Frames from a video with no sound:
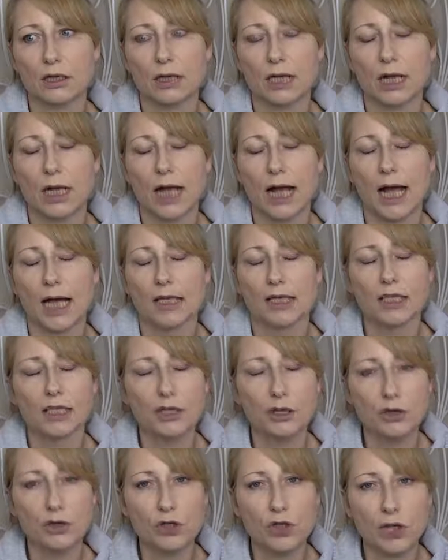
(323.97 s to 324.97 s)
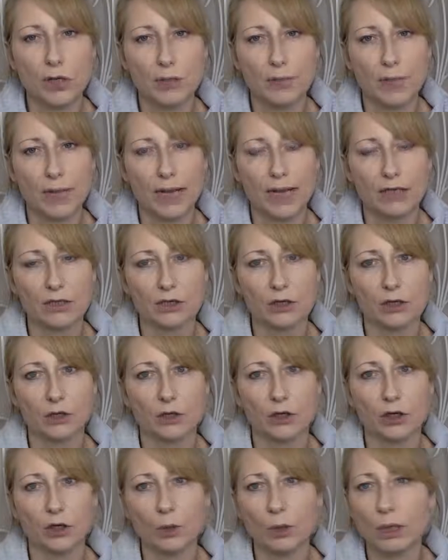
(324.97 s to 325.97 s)
had a huge impact on
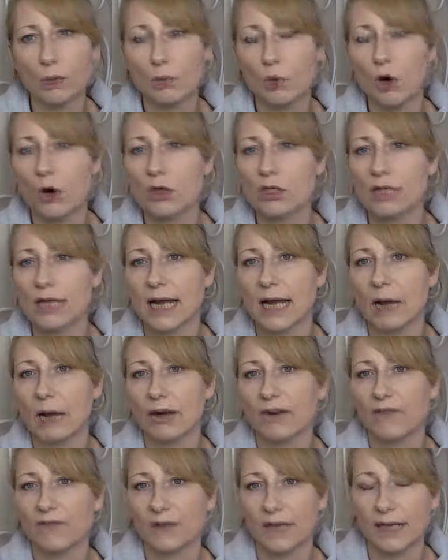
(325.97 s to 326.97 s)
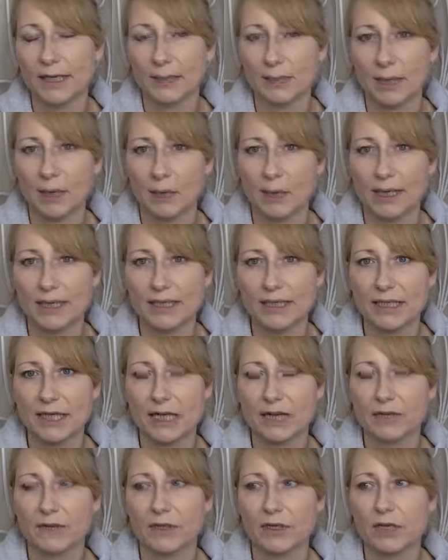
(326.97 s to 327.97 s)
who I was and how I felt about
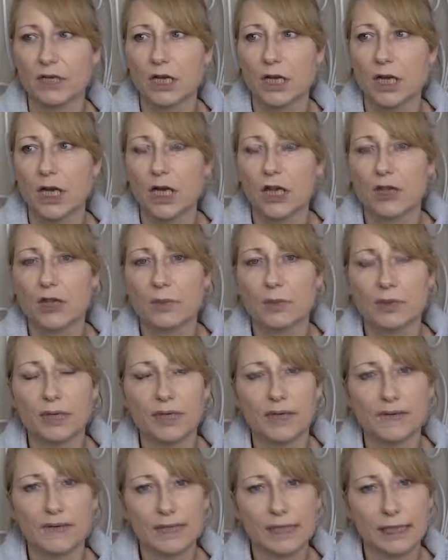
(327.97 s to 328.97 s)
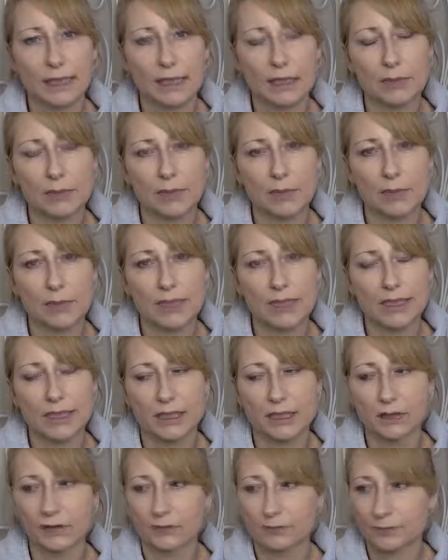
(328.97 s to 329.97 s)
myself and the beliefs I had about
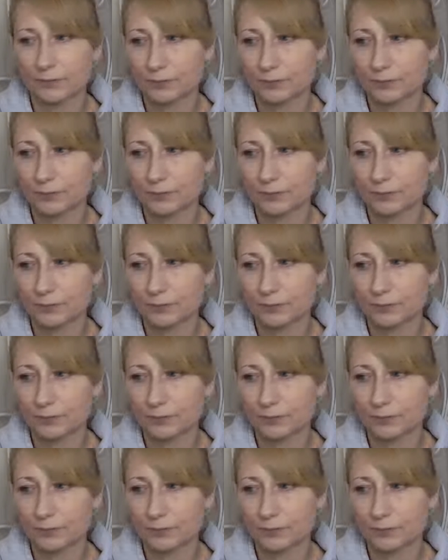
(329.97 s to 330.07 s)
myself.